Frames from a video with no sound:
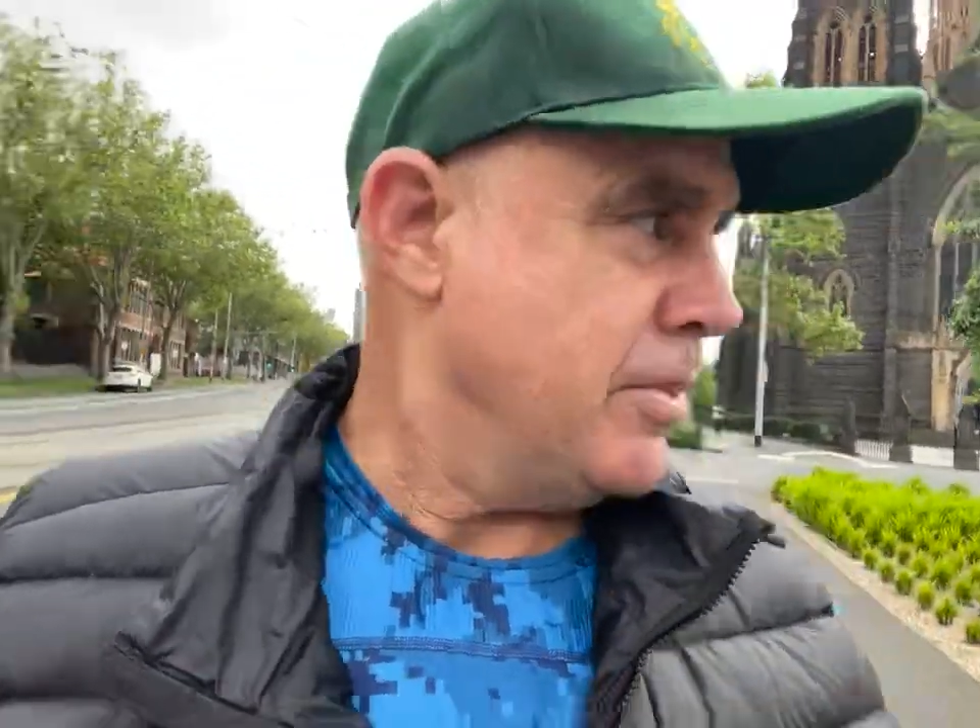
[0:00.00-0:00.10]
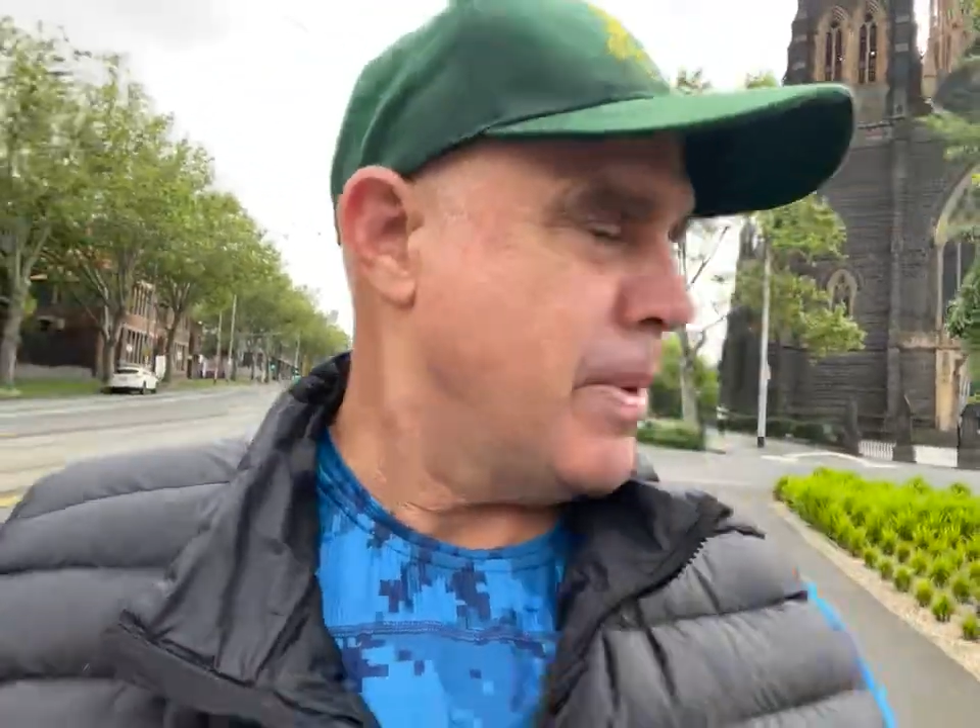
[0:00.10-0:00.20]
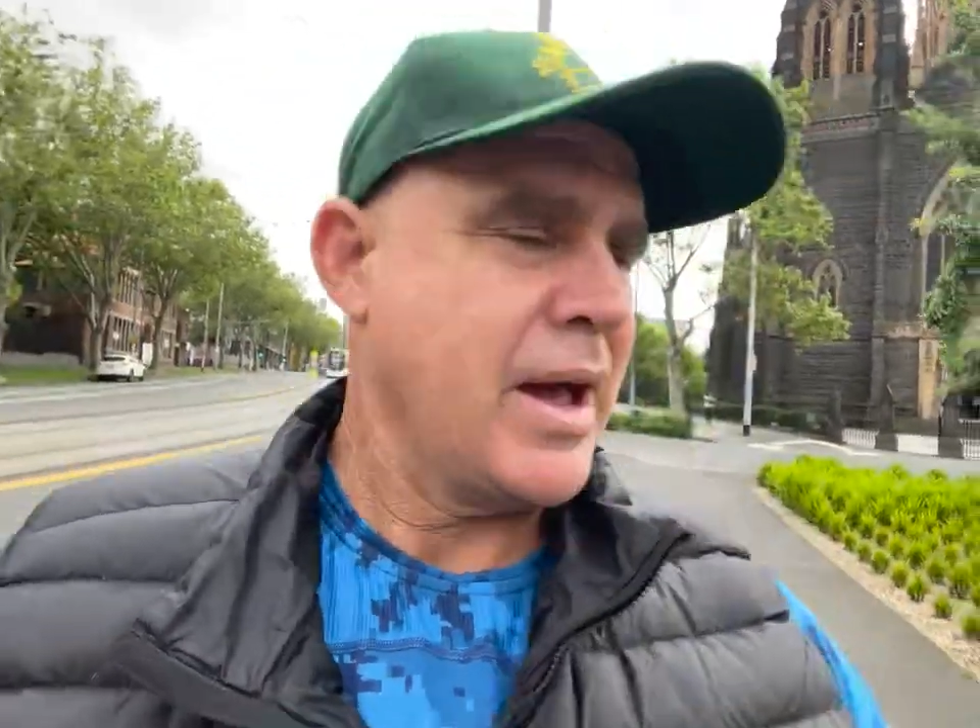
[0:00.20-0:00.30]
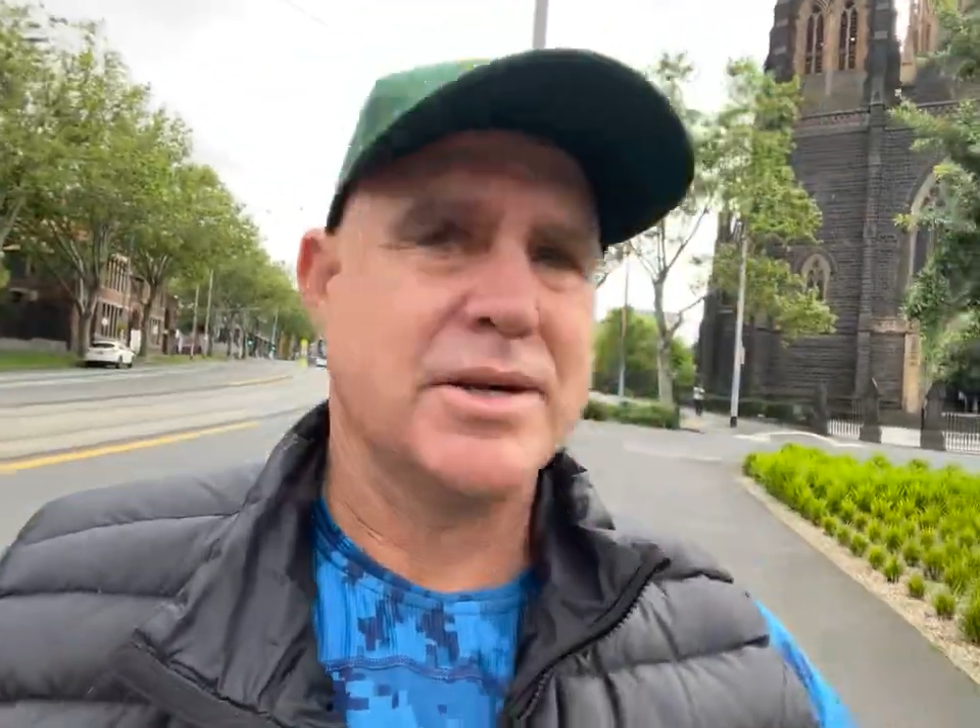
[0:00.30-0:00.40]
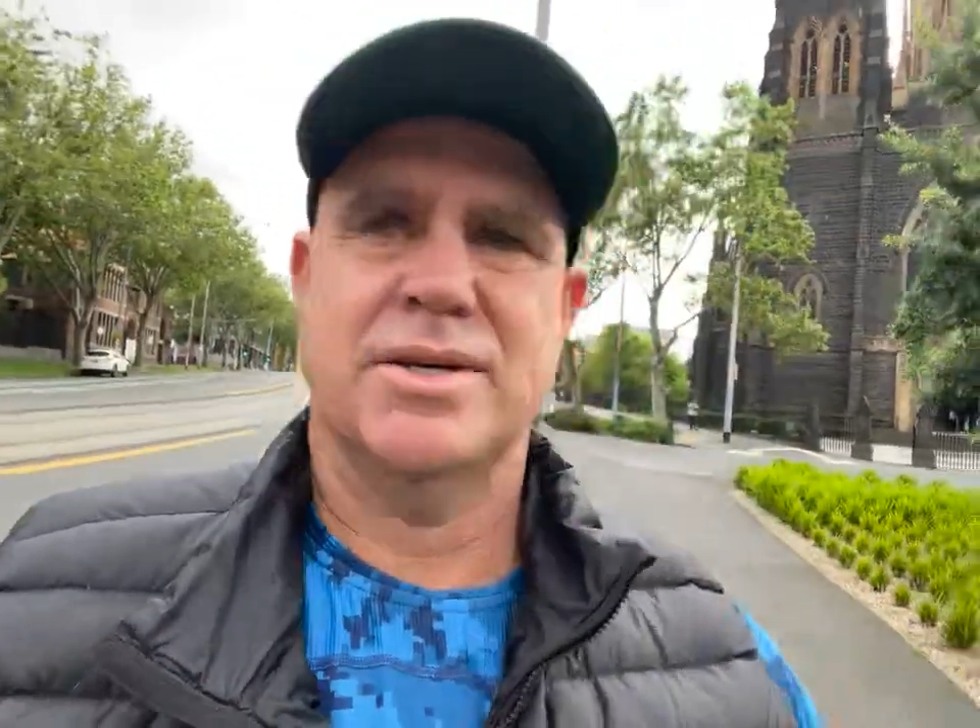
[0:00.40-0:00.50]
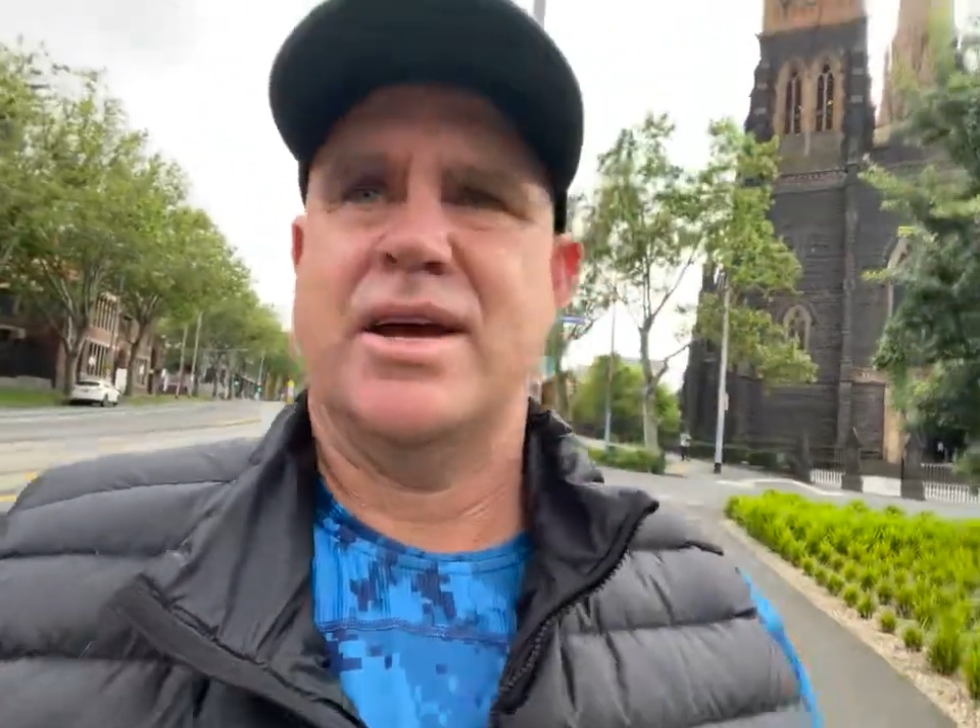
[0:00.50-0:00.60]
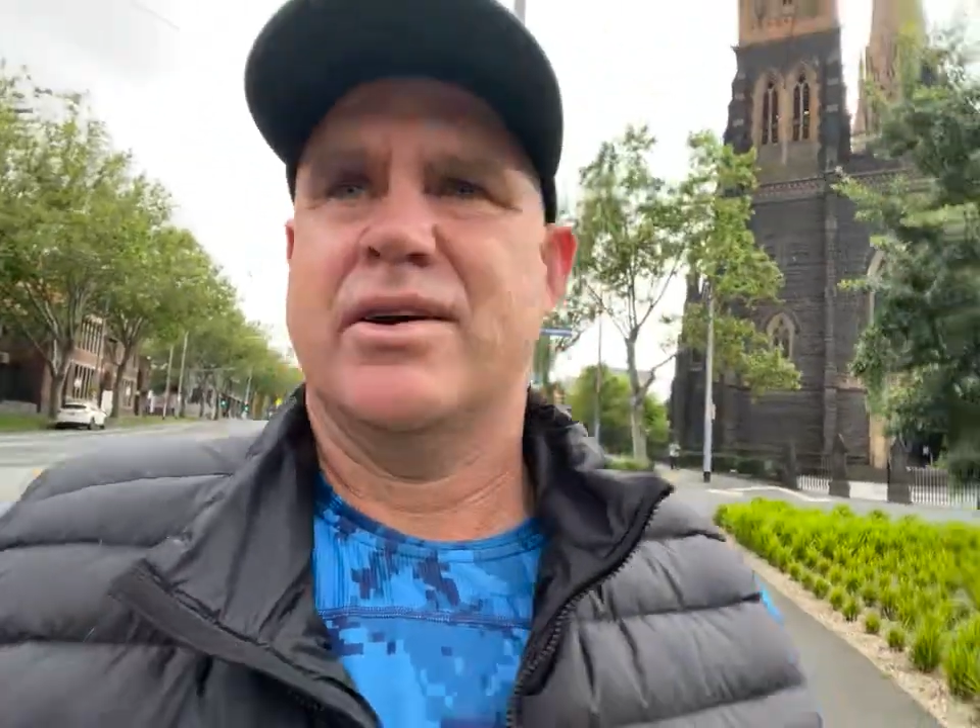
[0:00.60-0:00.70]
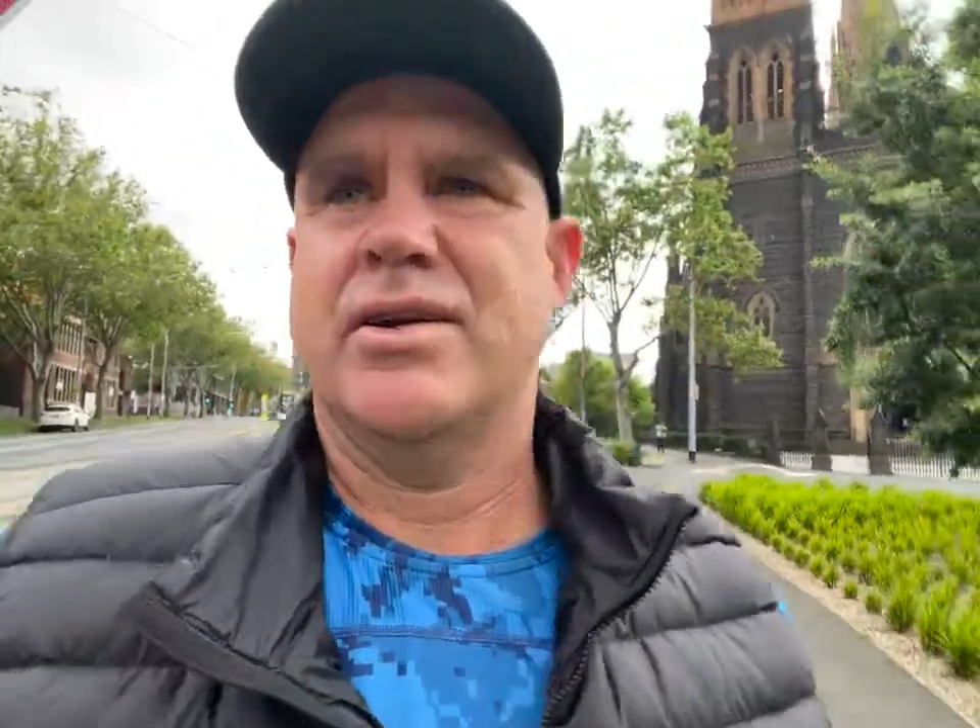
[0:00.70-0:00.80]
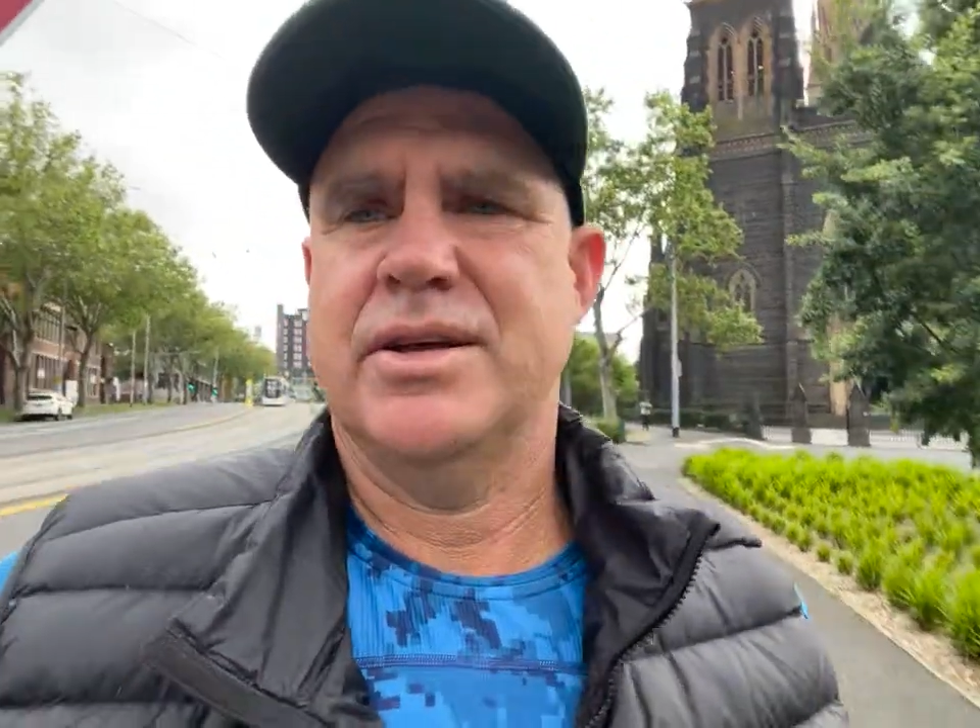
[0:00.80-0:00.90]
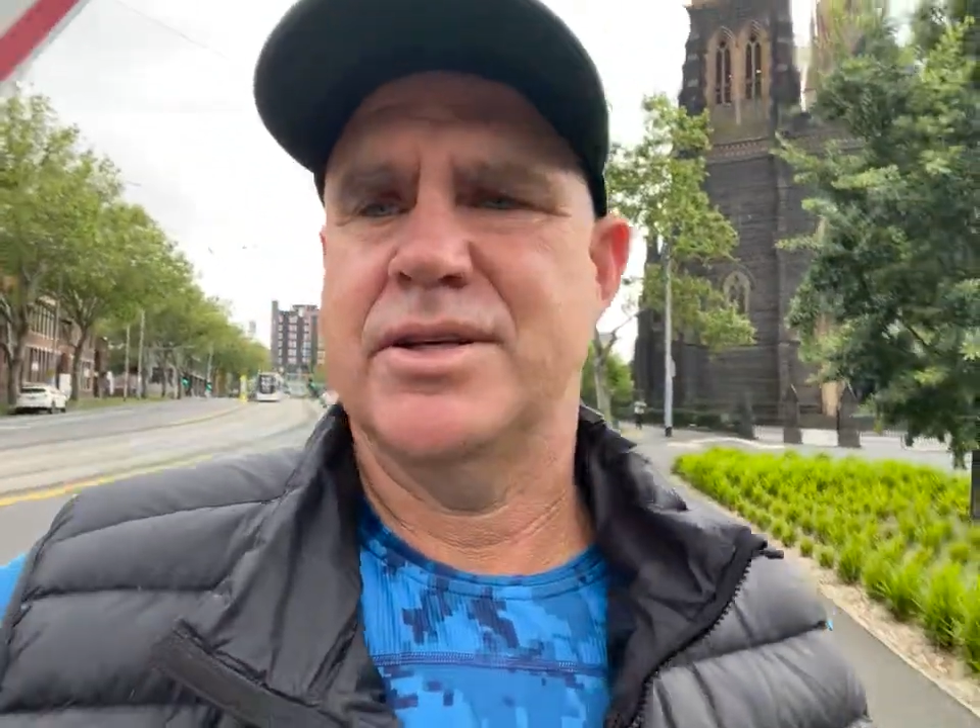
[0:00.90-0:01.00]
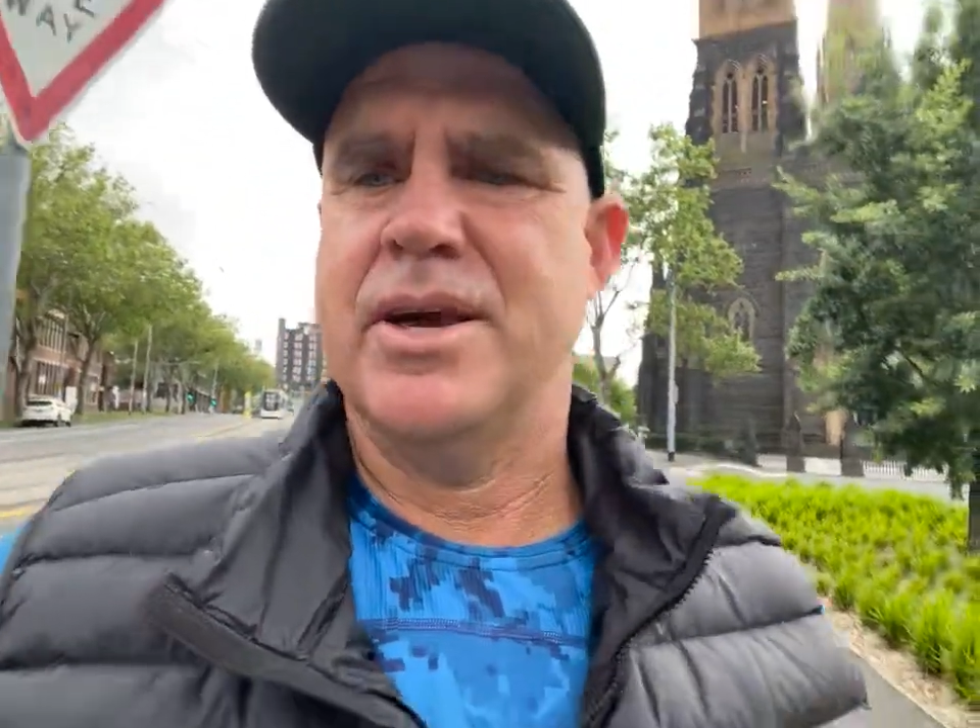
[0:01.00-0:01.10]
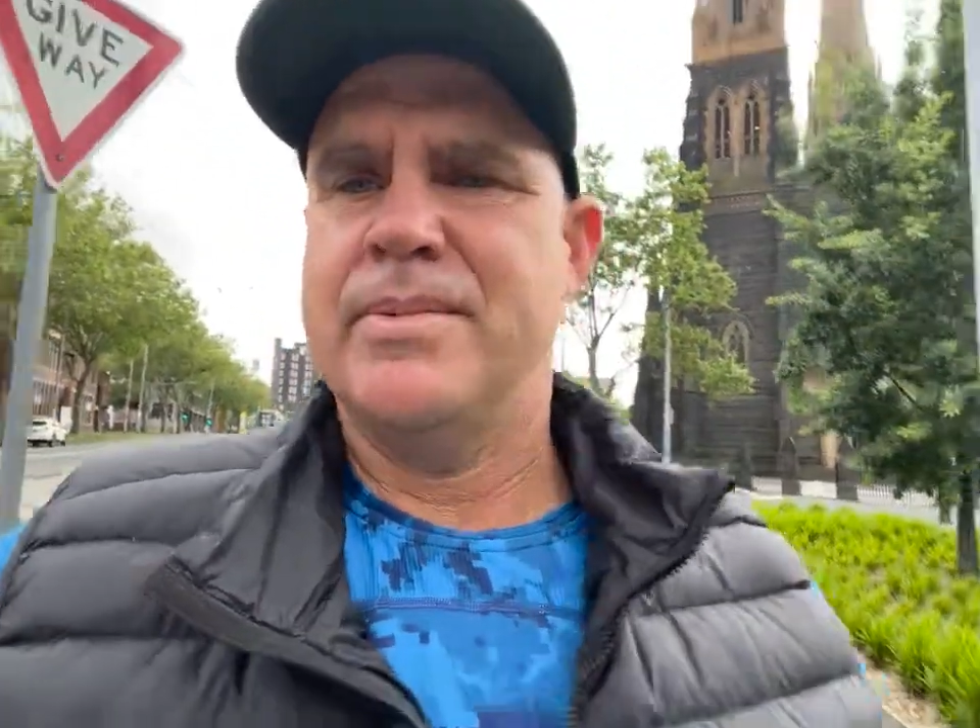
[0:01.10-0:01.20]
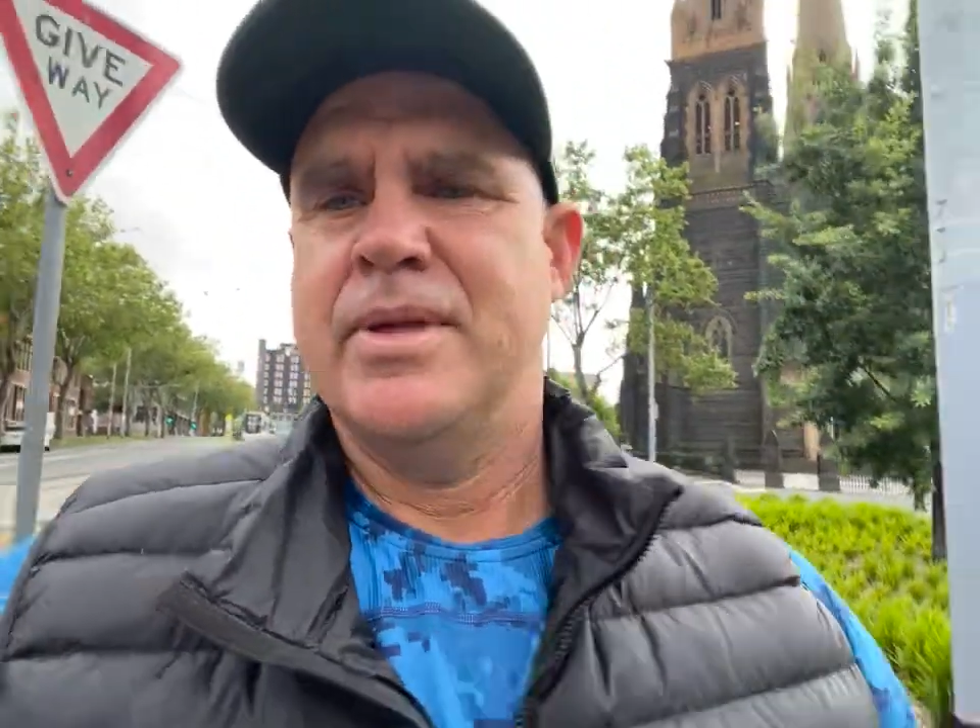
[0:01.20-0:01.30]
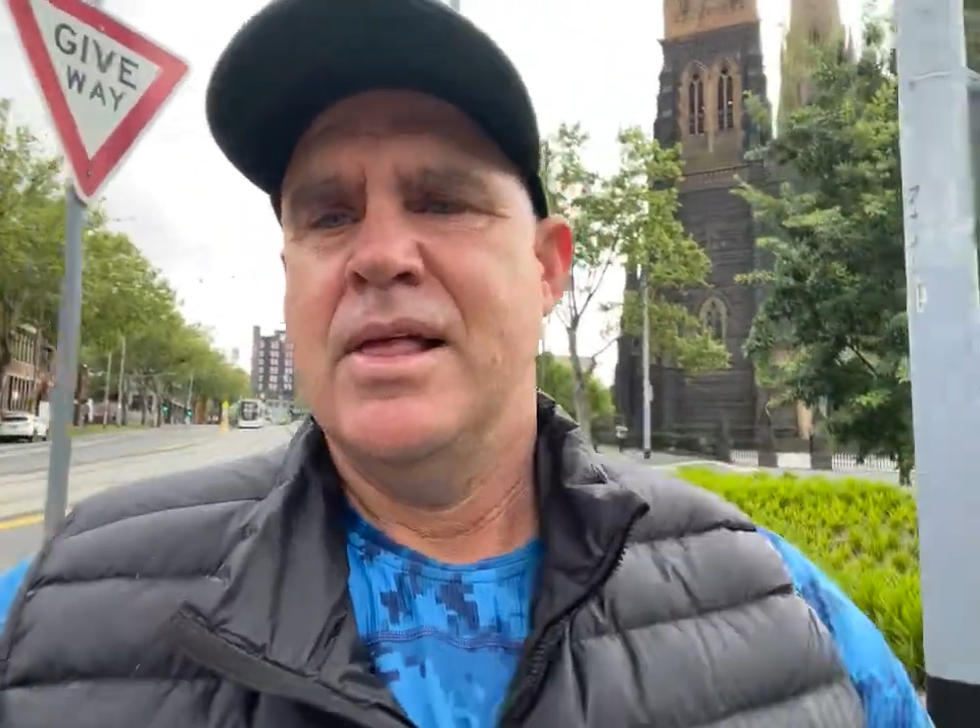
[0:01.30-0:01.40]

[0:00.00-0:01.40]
Pakistan cricket team.